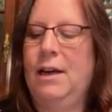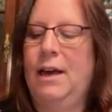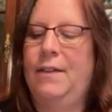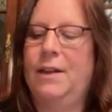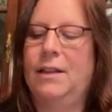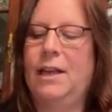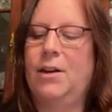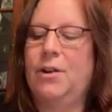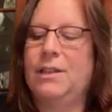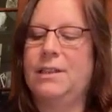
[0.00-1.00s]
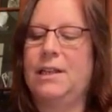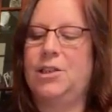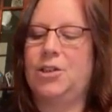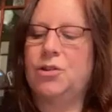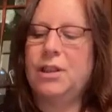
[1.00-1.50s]
And then later it says,
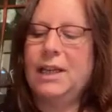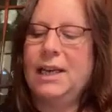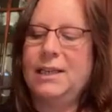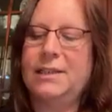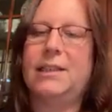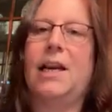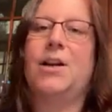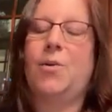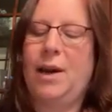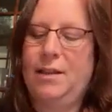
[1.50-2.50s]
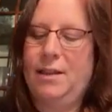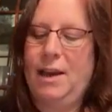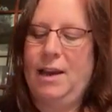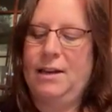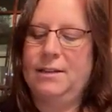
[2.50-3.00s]
surely He has done great
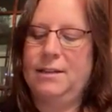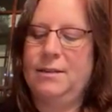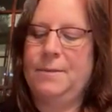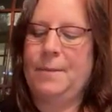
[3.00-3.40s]
things.